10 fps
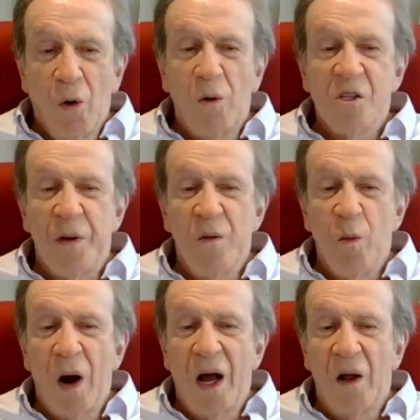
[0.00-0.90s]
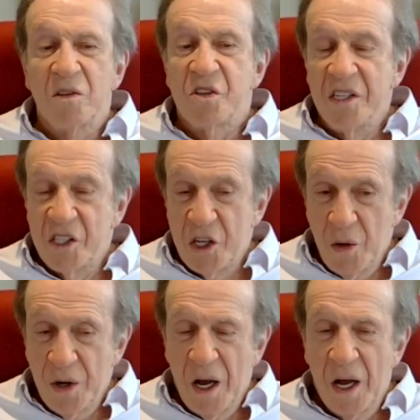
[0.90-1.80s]
have always been well
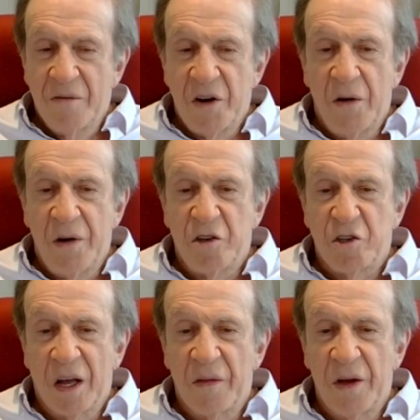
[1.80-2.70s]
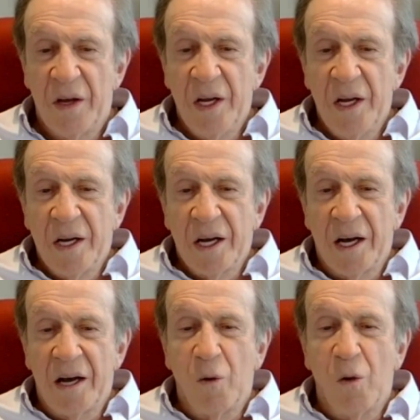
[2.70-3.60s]
since you and I have known each other.
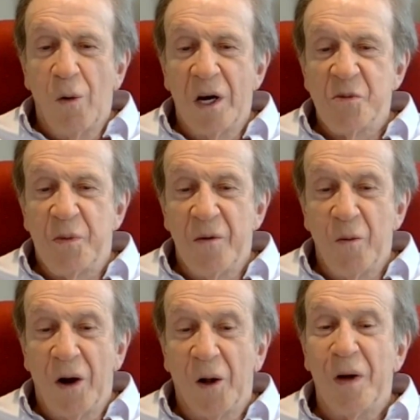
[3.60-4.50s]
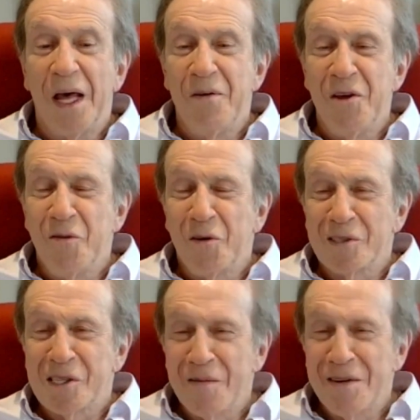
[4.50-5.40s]
I have always been well. Maybe
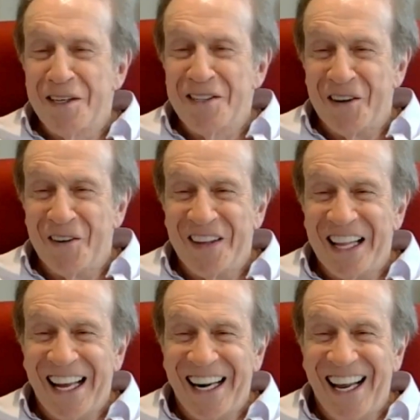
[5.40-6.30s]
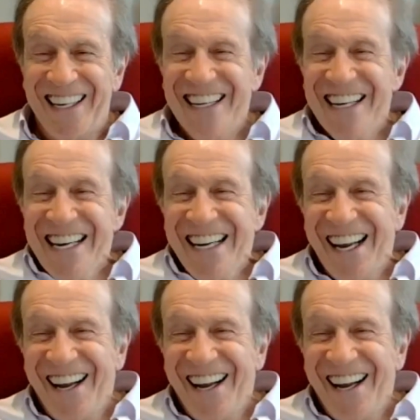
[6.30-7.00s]
you've got something to do with that, Ed.